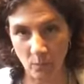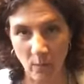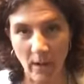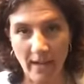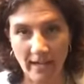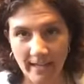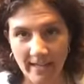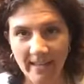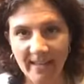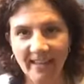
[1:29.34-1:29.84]

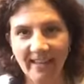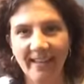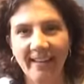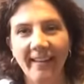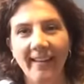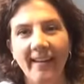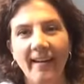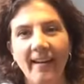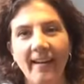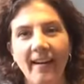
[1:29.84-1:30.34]
ready.
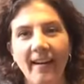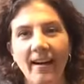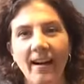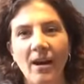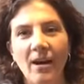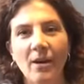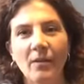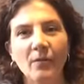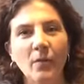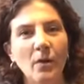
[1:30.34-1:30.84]

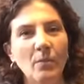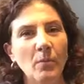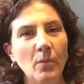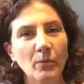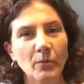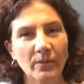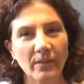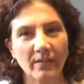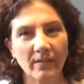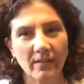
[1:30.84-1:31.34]
I've got
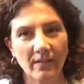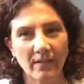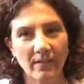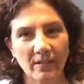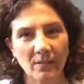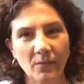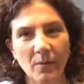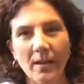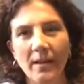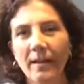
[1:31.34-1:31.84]
most of the
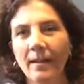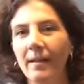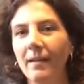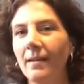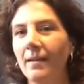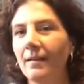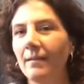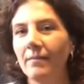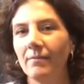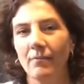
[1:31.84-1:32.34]
things
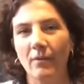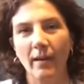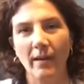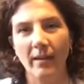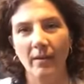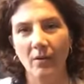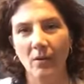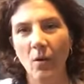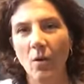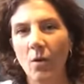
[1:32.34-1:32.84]
ready
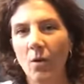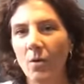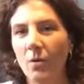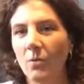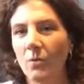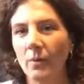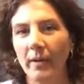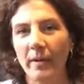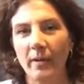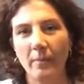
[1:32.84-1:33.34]
to
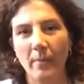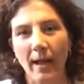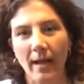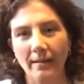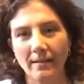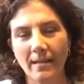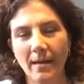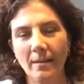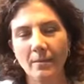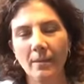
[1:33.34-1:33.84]
go, ready
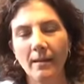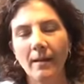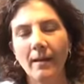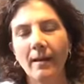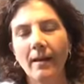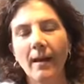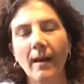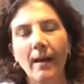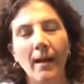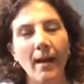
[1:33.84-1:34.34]
packed up.
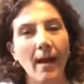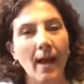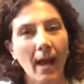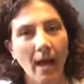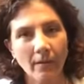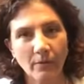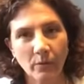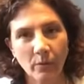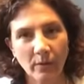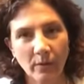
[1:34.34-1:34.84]

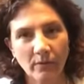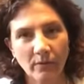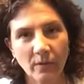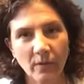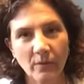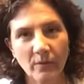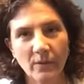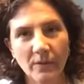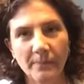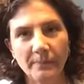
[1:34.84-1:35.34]
Have a quick
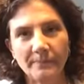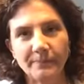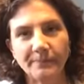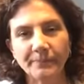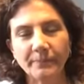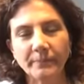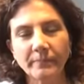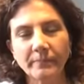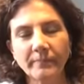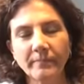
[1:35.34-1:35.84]
float
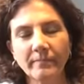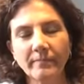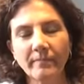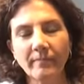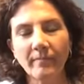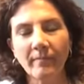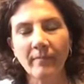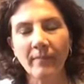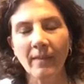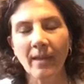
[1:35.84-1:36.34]

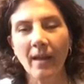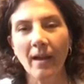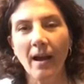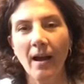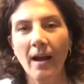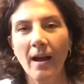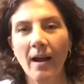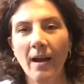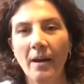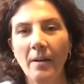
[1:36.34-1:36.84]

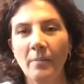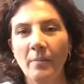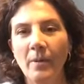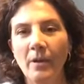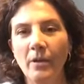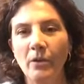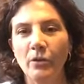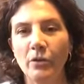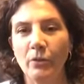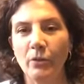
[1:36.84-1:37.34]

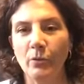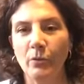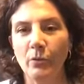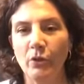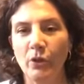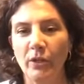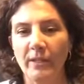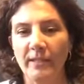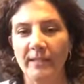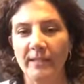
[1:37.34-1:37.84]
to
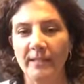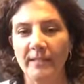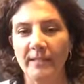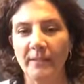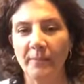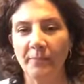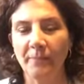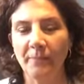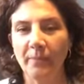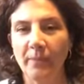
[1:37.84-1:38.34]
just
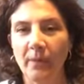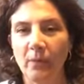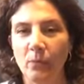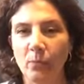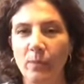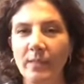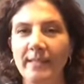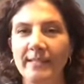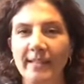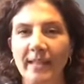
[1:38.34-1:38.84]

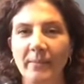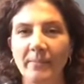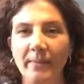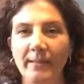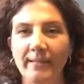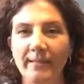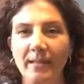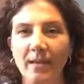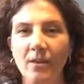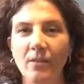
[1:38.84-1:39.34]
reset
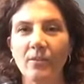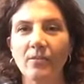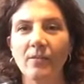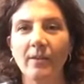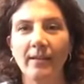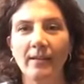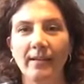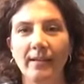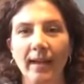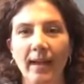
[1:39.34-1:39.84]
myself,
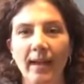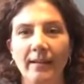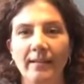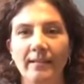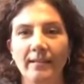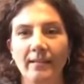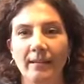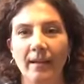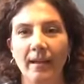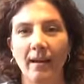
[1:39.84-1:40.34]

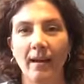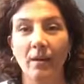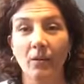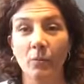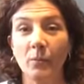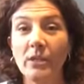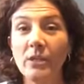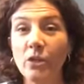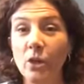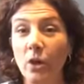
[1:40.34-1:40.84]
get
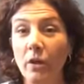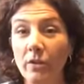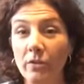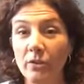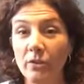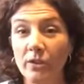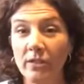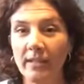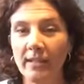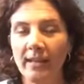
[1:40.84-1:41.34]

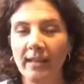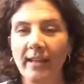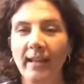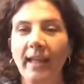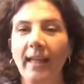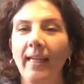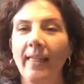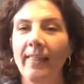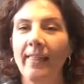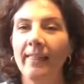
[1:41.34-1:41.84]
recharged.
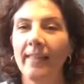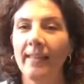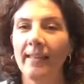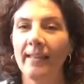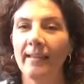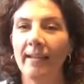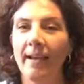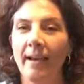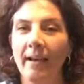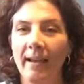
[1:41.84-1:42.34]

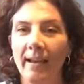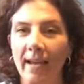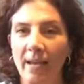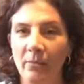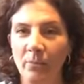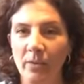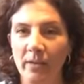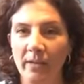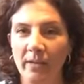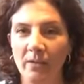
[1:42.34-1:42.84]
Then I
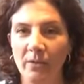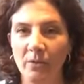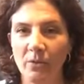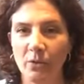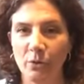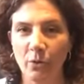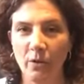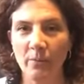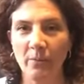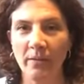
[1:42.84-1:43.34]
am ready to
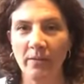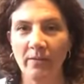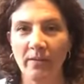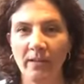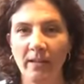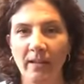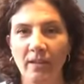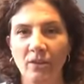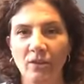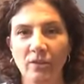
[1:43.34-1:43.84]
enjoy my
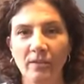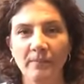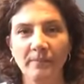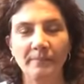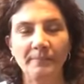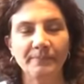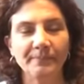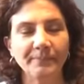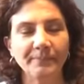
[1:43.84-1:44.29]
vacation,